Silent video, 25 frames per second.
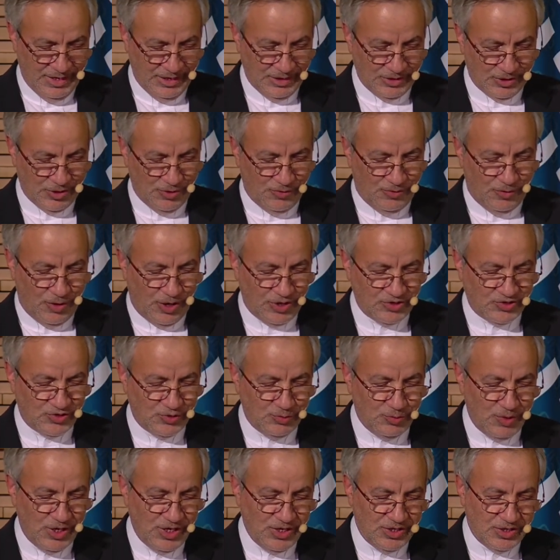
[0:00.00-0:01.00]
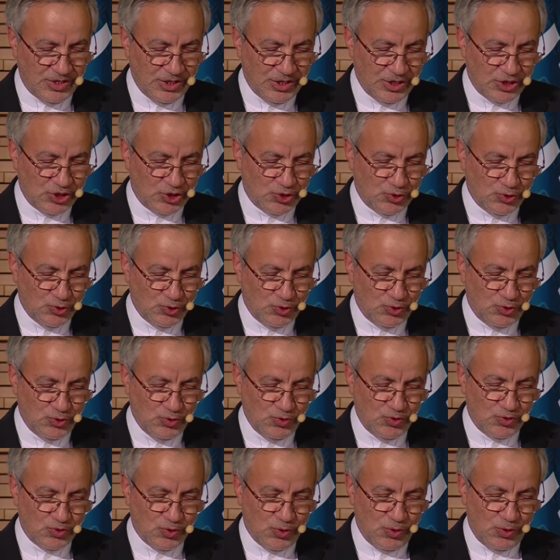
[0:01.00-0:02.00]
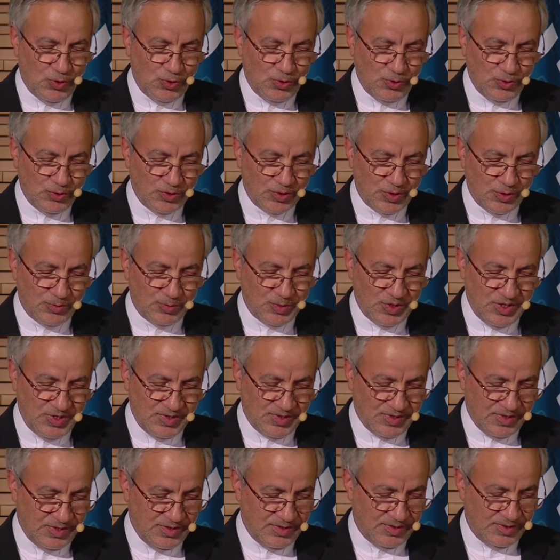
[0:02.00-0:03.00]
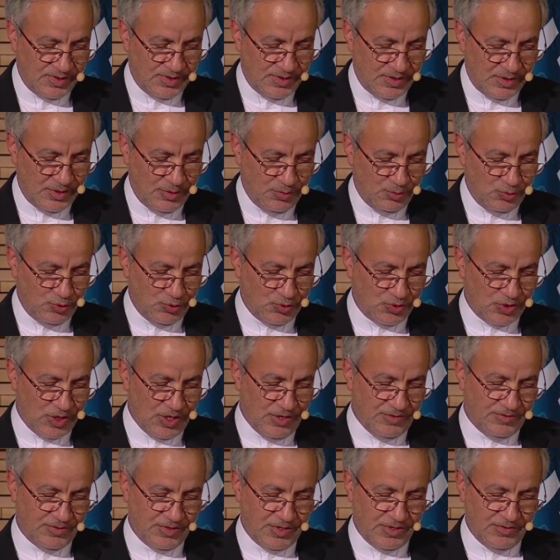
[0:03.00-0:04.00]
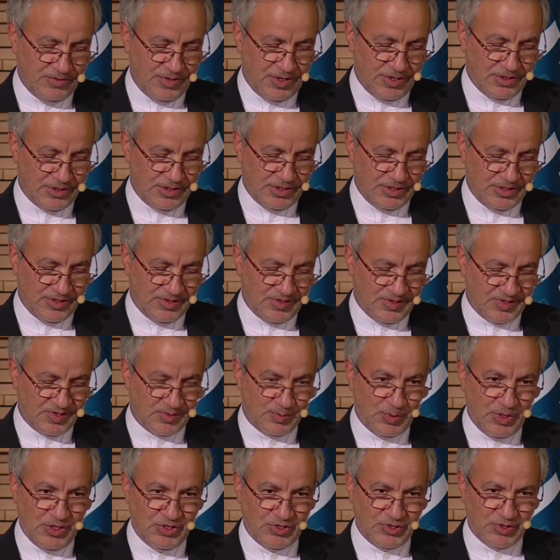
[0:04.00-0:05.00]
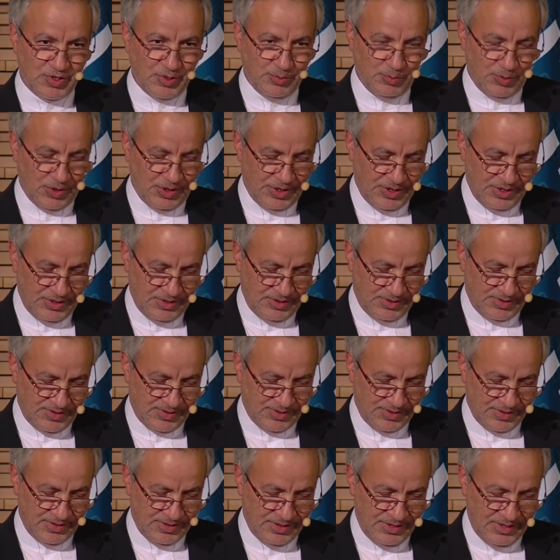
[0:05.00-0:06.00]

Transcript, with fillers: The watchmaker should use all the pieces, put everyone in its special place,